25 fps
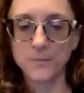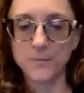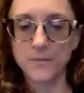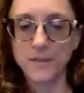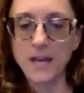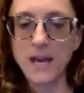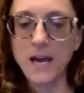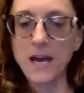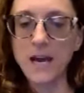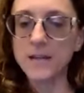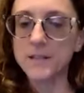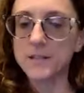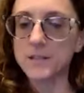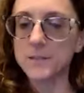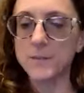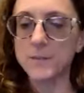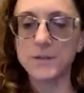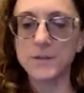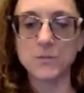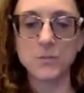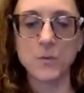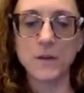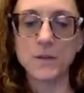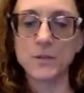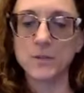That to me
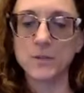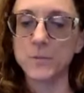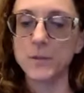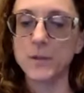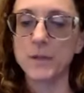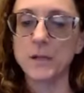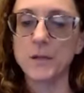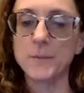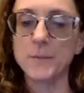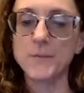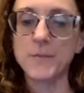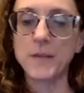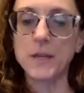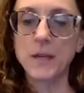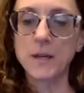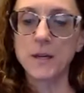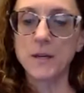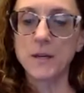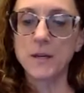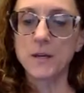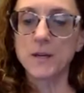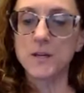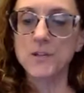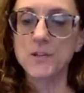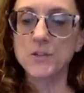is way too big.
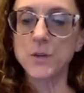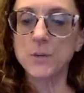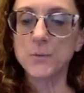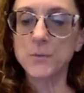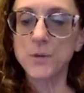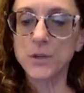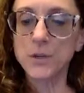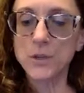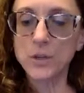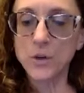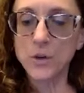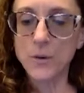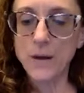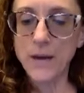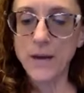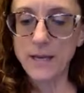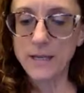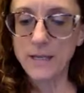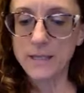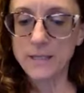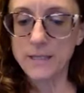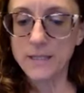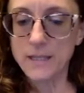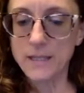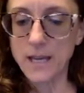So I'm going to go ahead
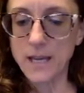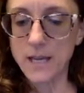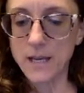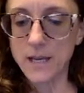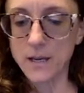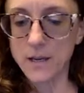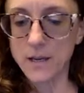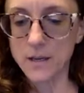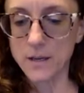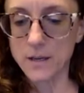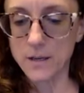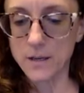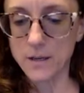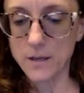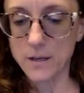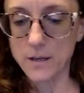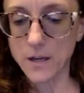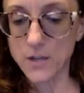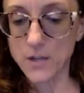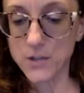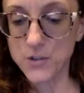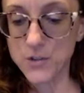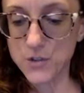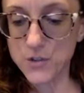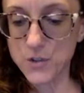and take
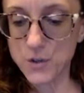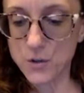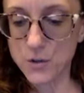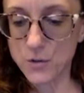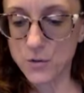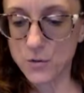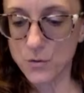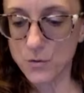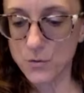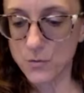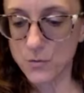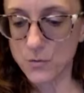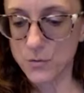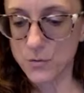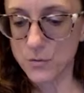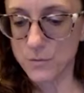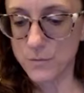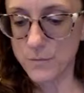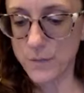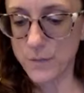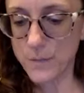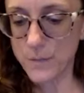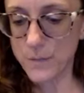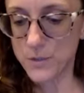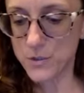a stone,
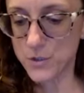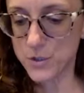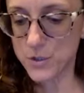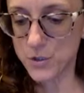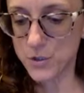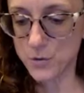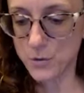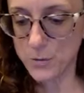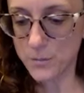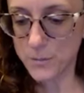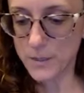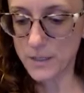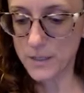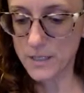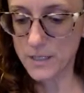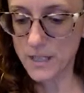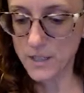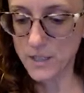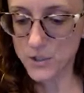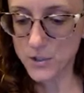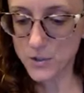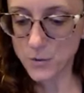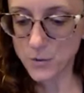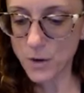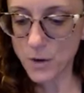maybe 2. I'm going to take
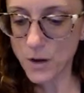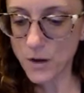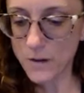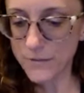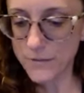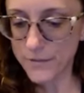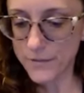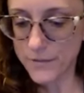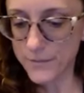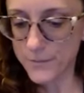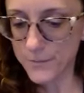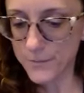2 off.